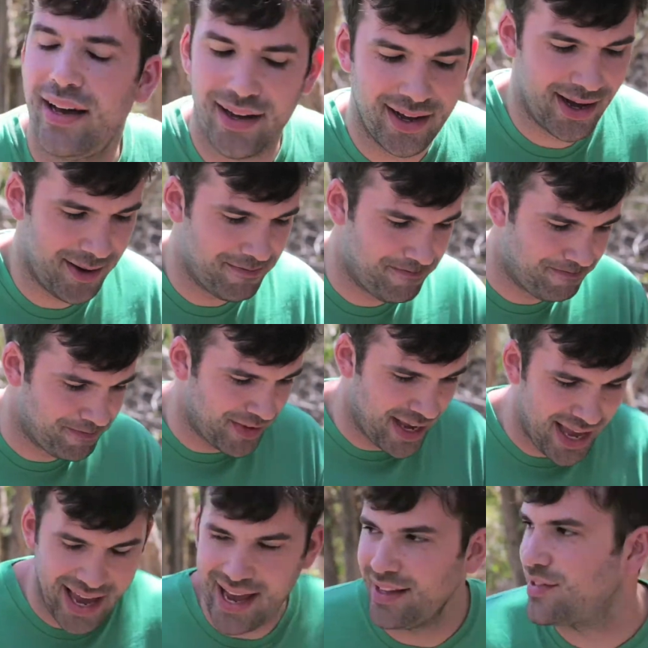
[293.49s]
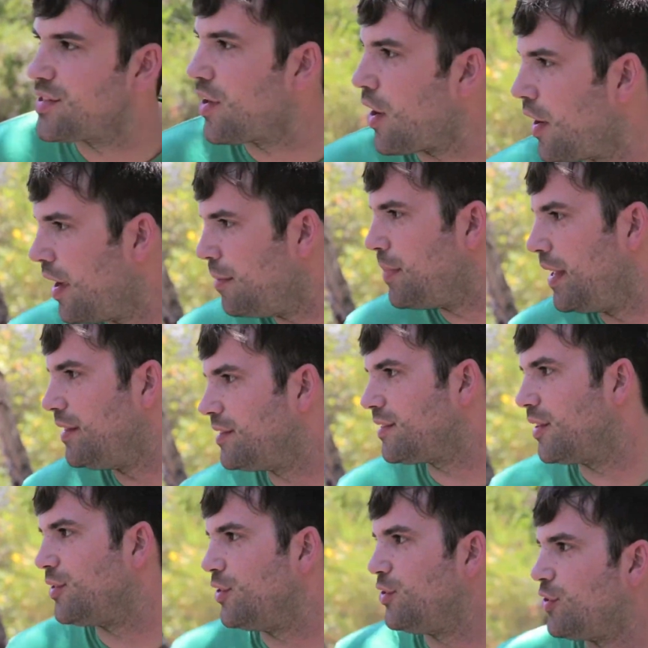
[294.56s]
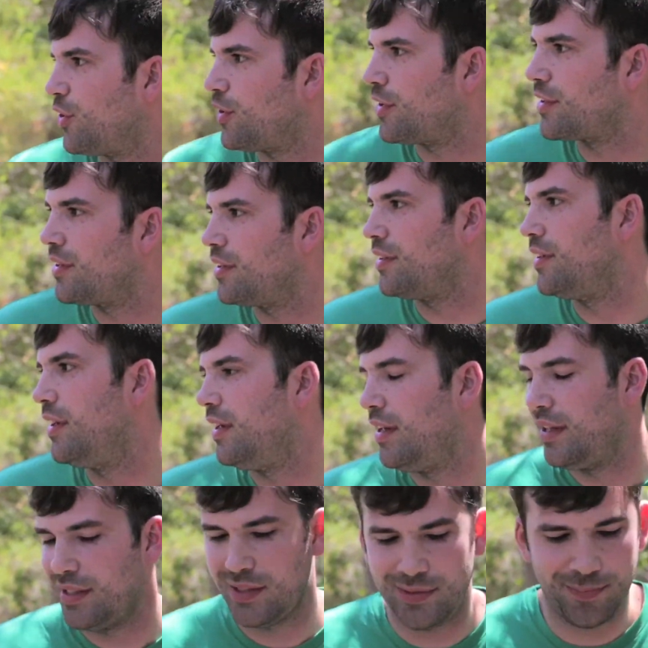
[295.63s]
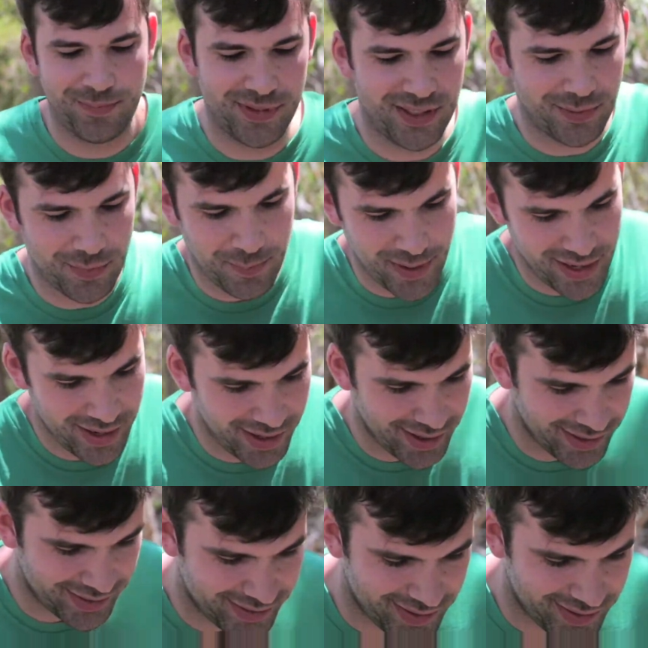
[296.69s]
be here in LA. Hey, sorry I've been such a jerk. It's, it's been a